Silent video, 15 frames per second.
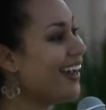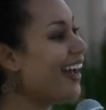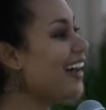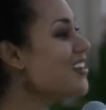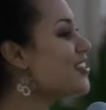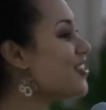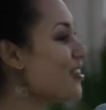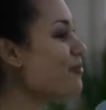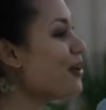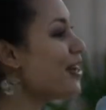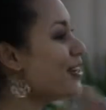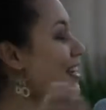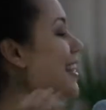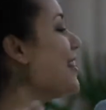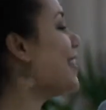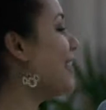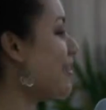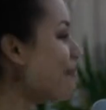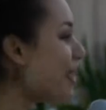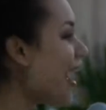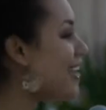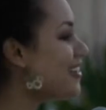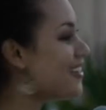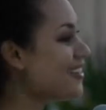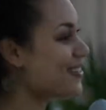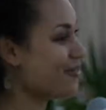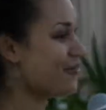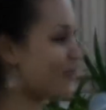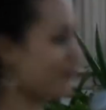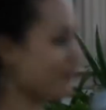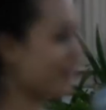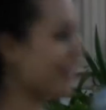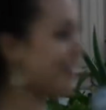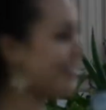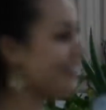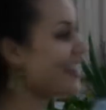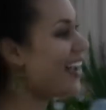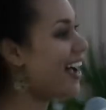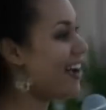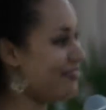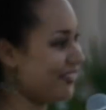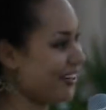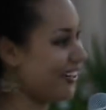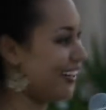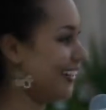And she was the best roommate ever.